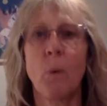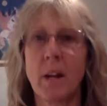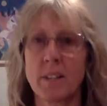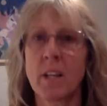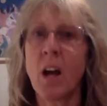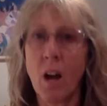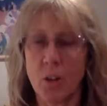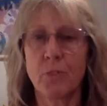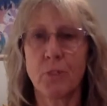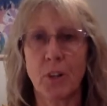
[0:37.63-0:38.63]
whereas
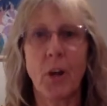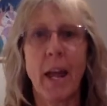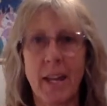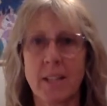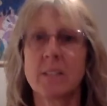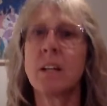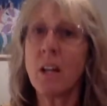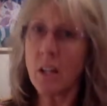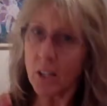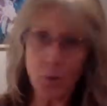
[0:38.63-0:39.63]
other figure eights,
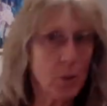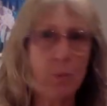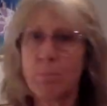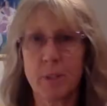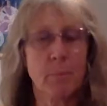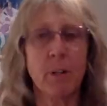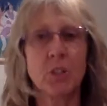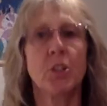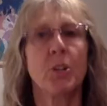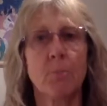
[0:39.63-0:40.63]
you can pretty
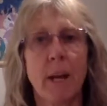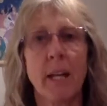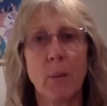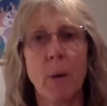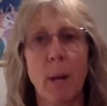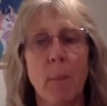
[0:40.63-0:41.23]
much do them anywhere.